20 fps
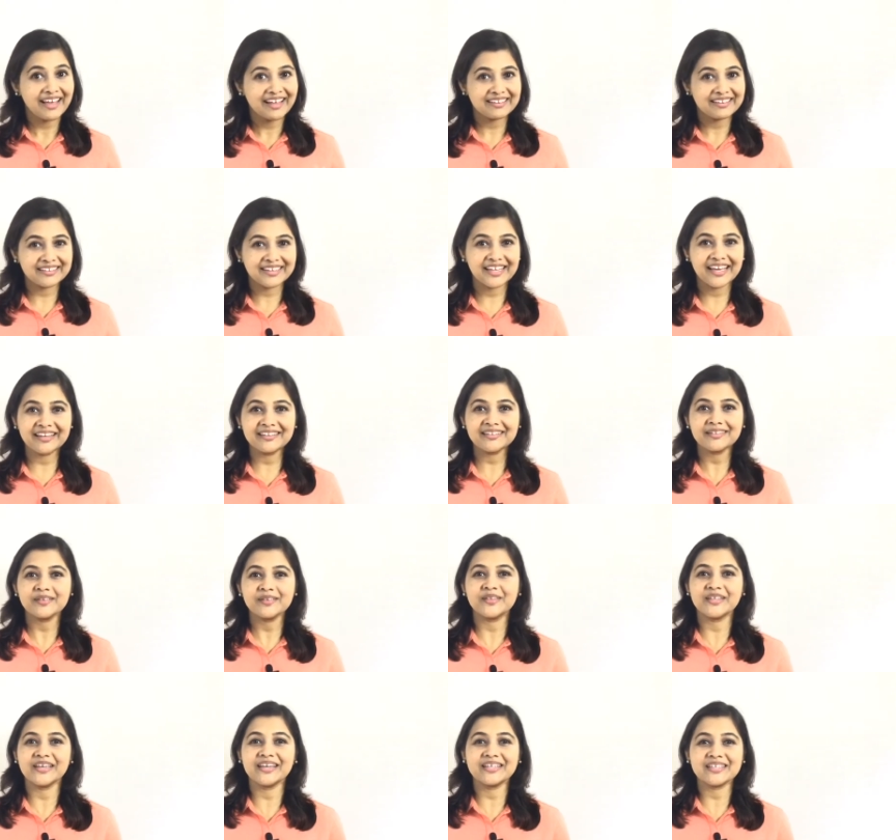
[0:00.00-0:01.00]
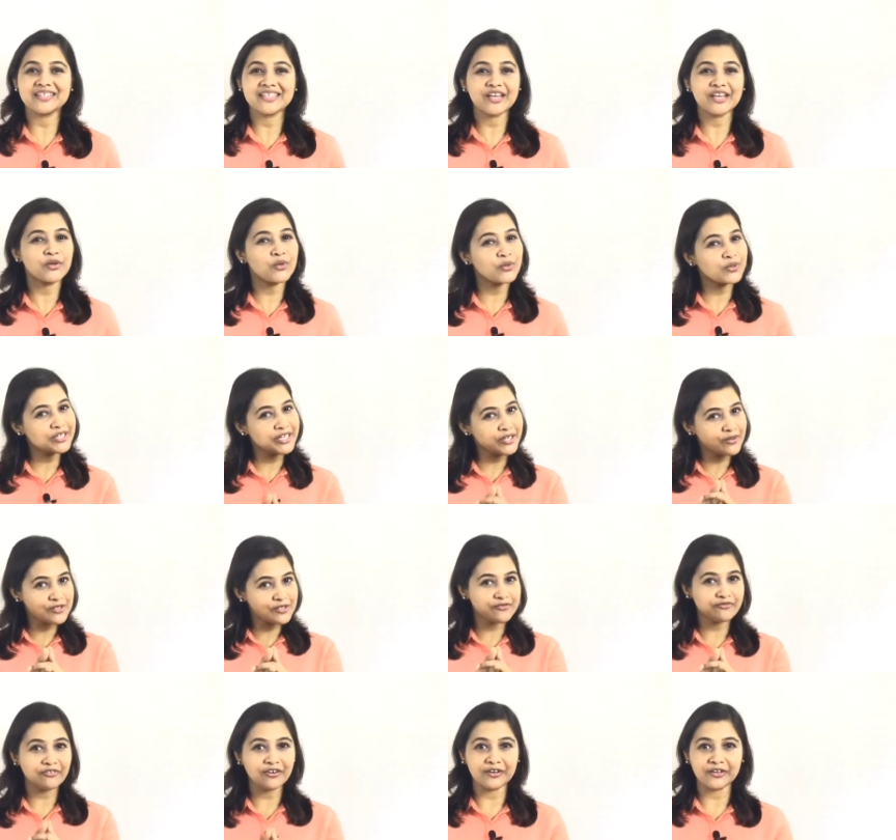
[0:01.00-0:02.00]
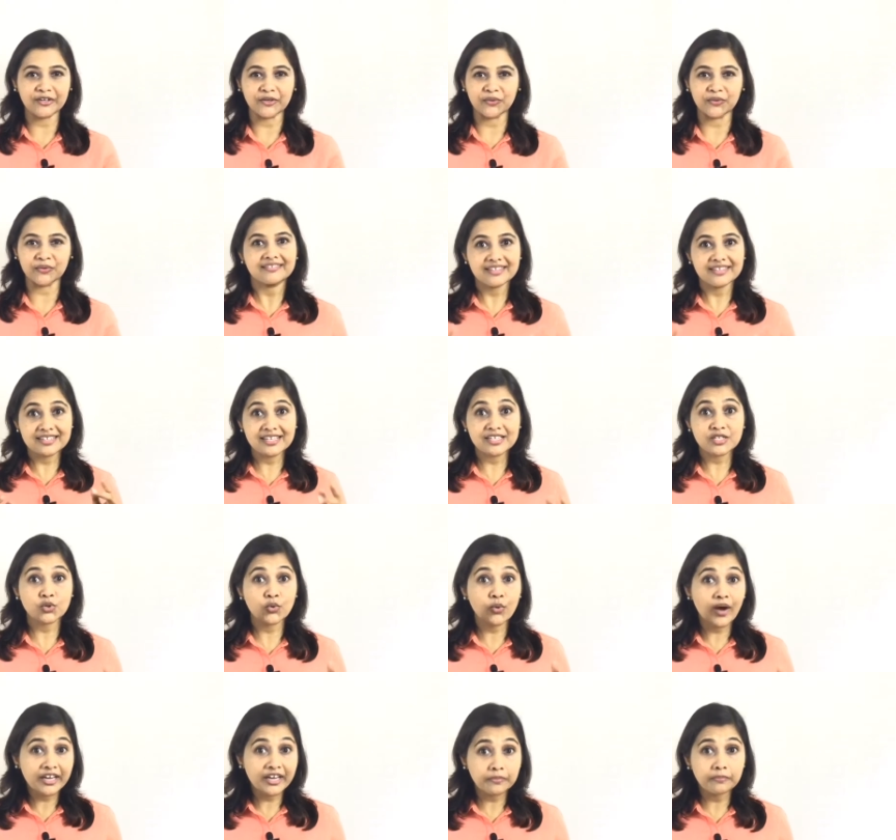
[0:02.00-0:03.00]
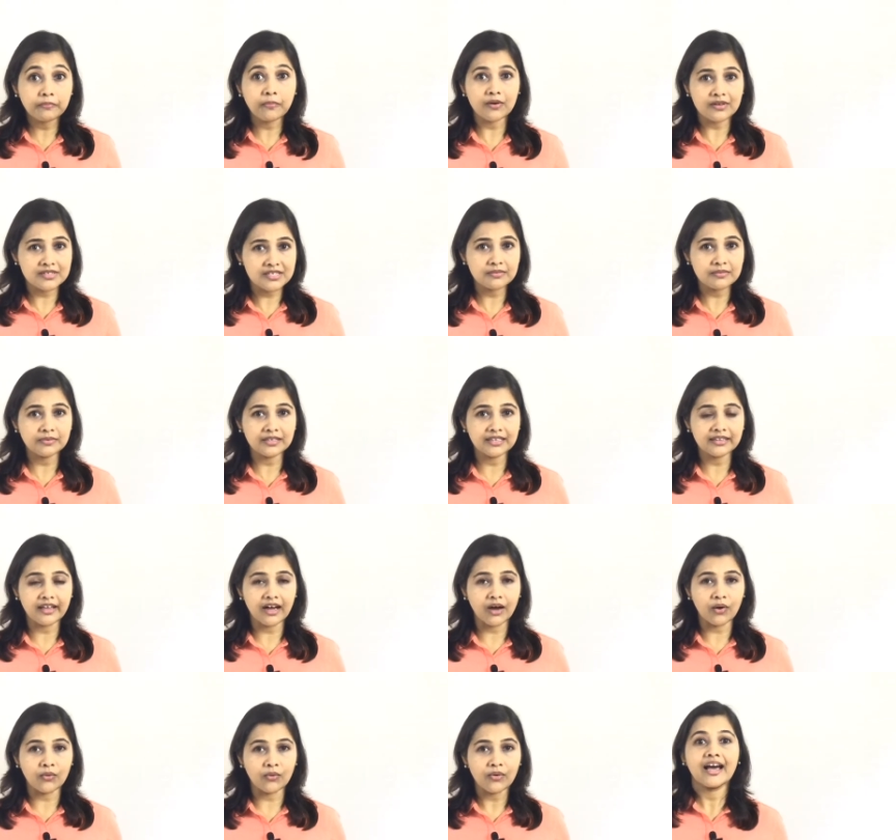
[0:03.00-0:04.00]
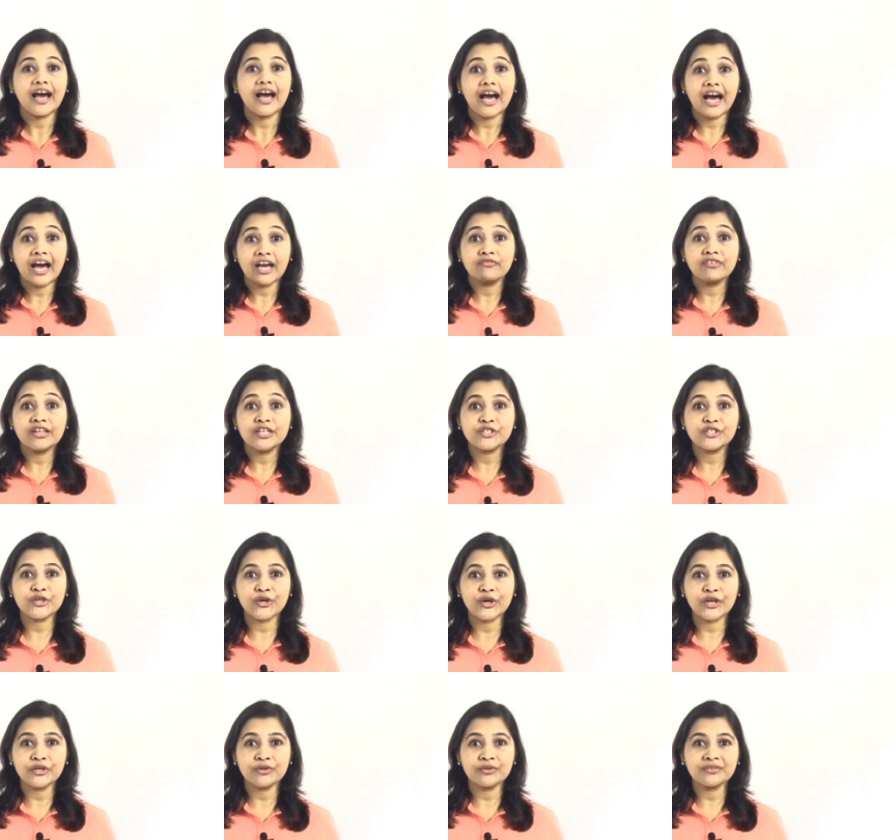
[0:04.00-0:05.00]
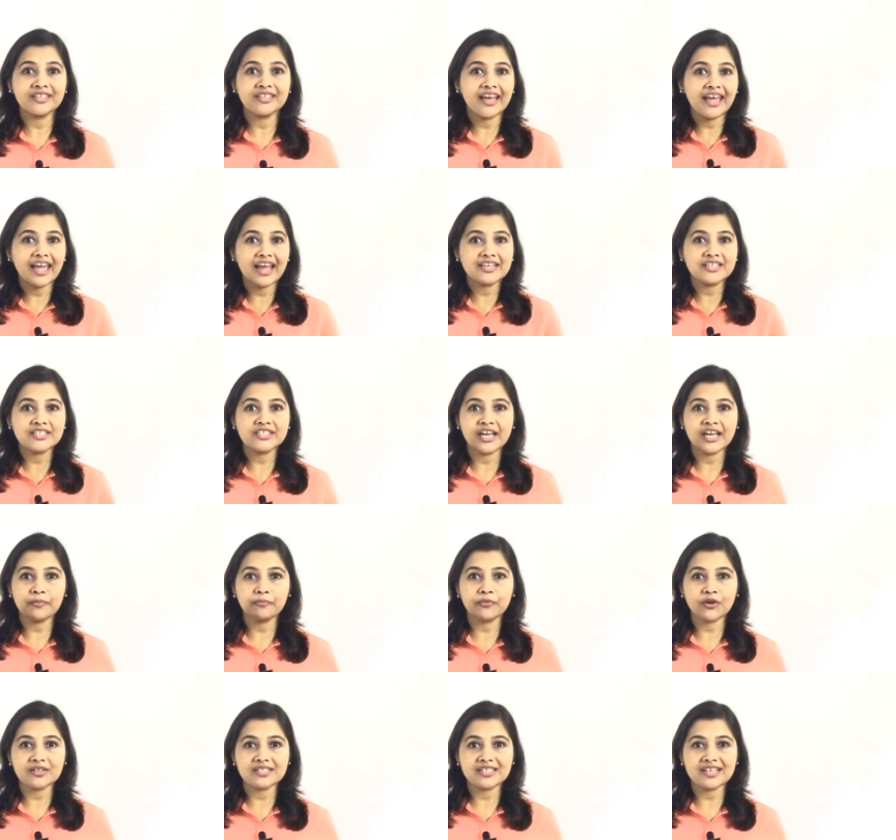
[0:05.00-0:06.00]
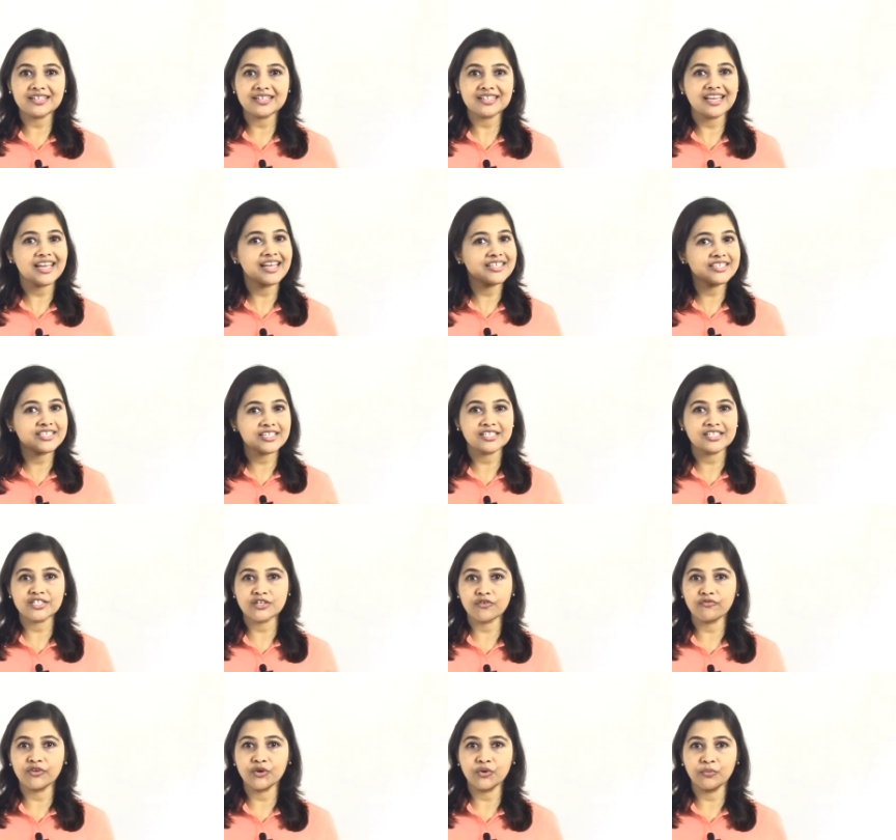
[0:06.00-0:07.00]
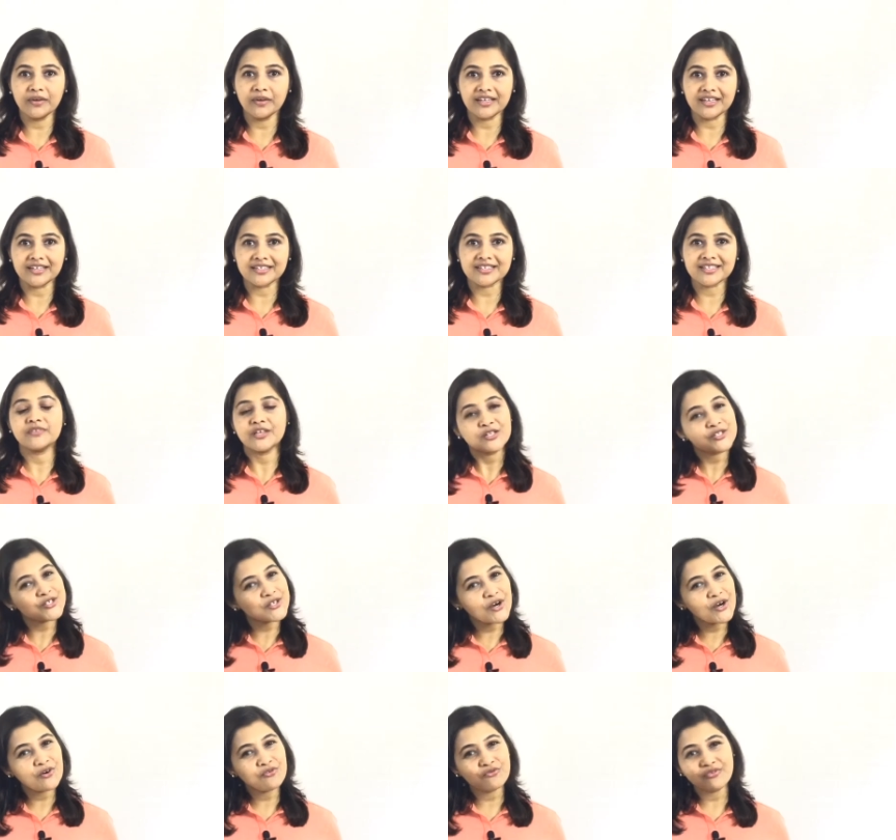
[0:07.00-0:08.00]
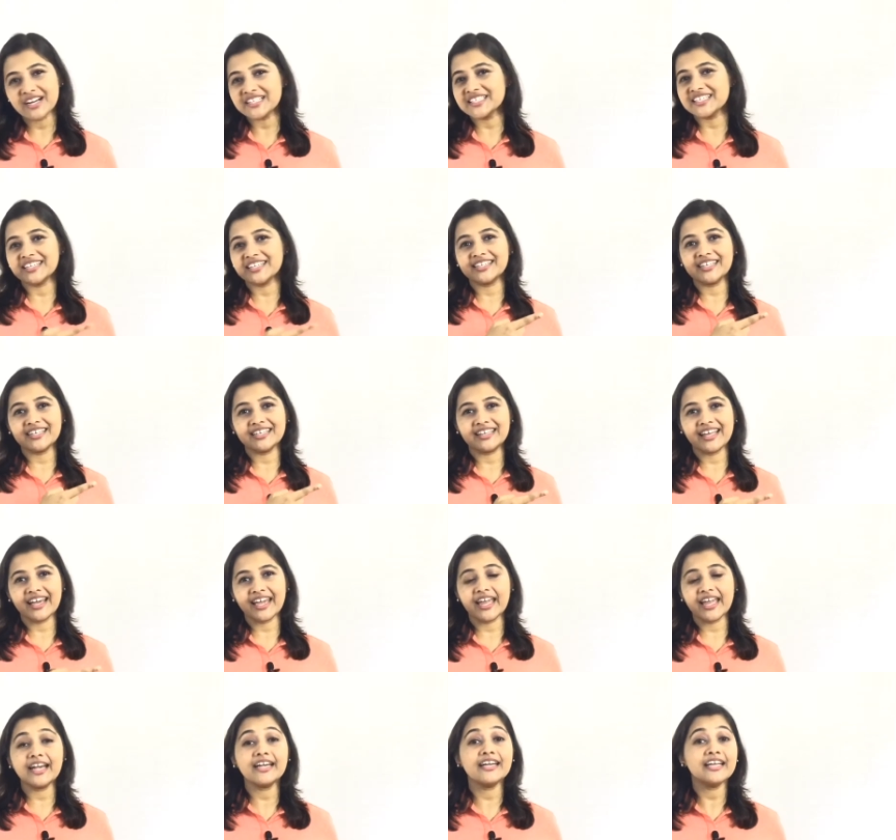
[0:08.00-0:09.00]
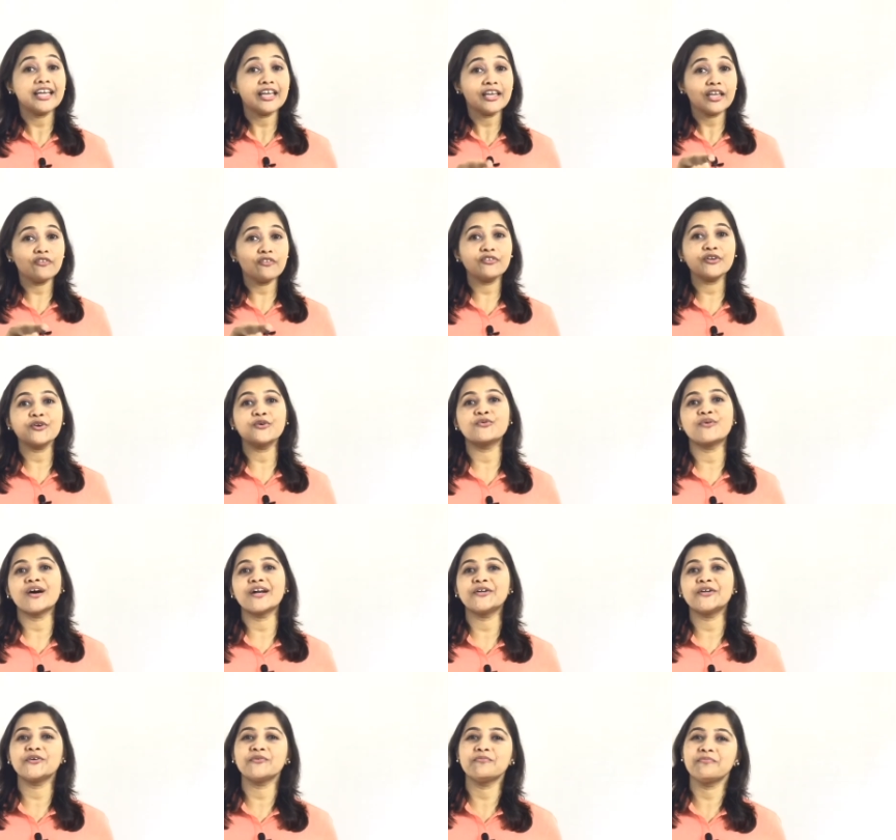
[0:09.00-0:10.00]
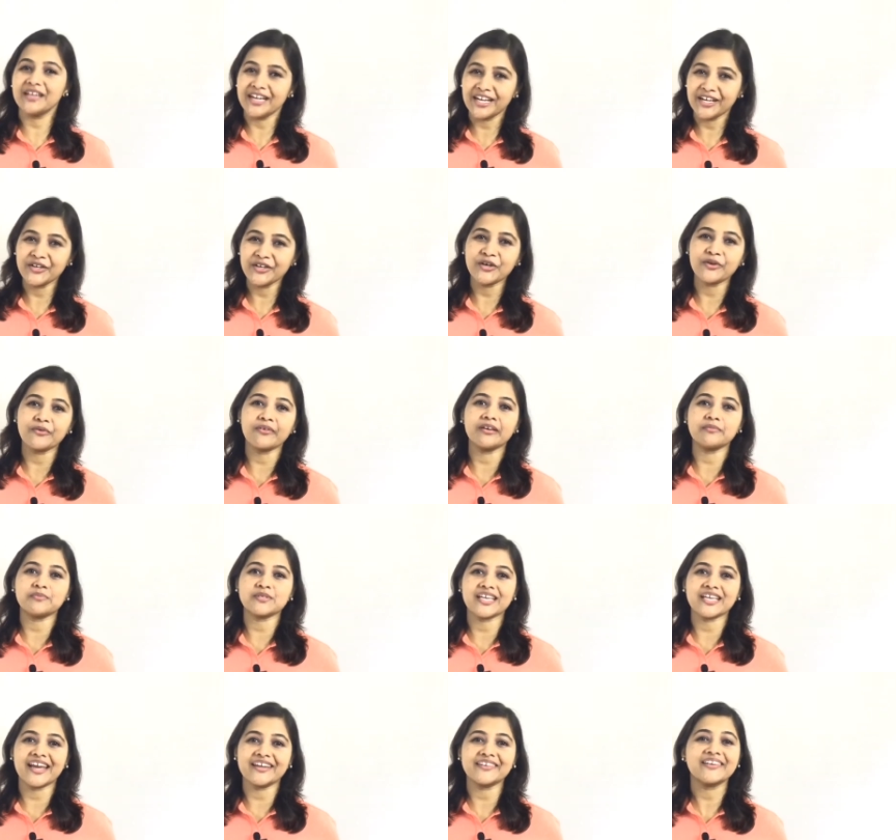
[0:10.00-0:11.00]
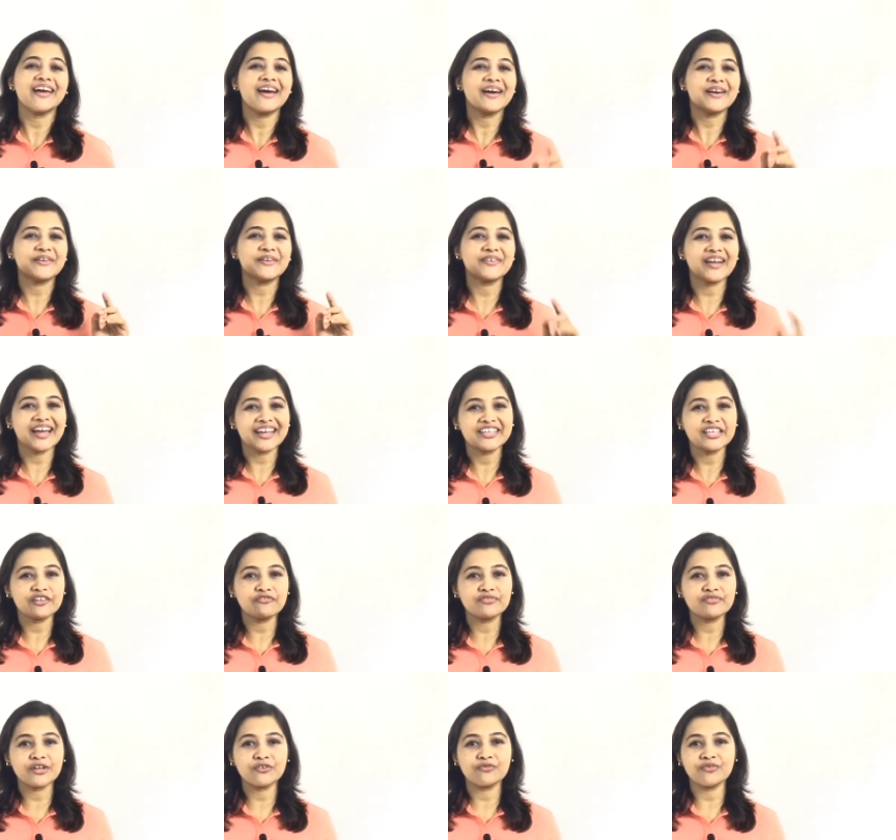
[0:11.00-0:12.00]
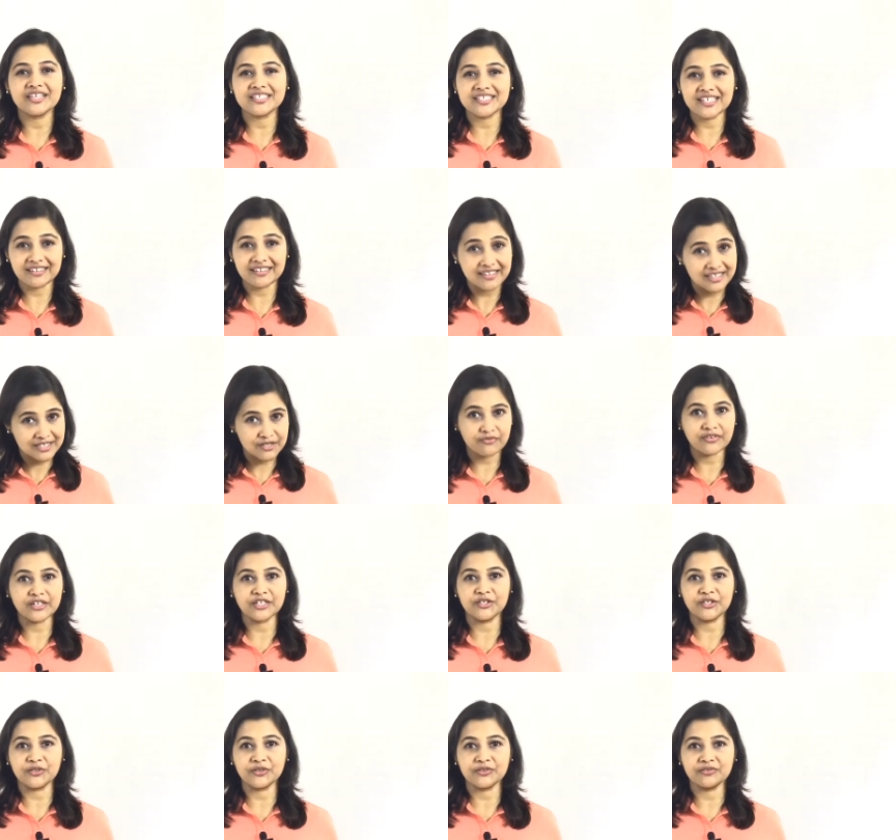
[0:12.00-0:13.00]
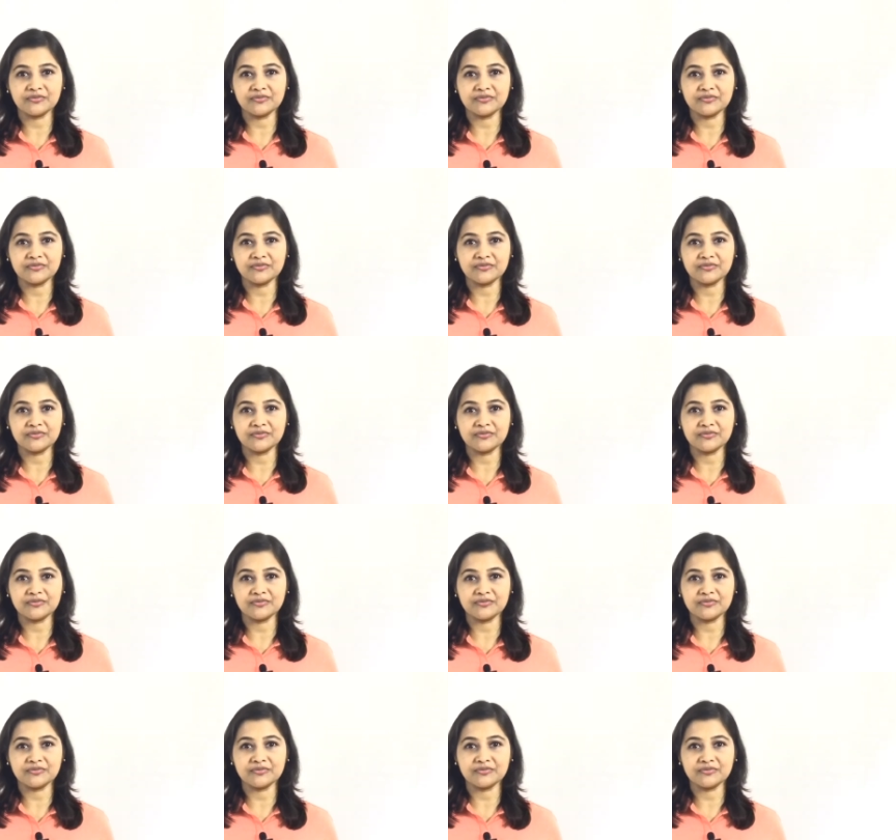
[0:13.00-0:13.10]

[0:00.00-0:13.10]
Then there is a good news for you. This is quite possible now. I will show you the entire process in just a few minutes. So watch it till the end if you want to build your website right after watching this video.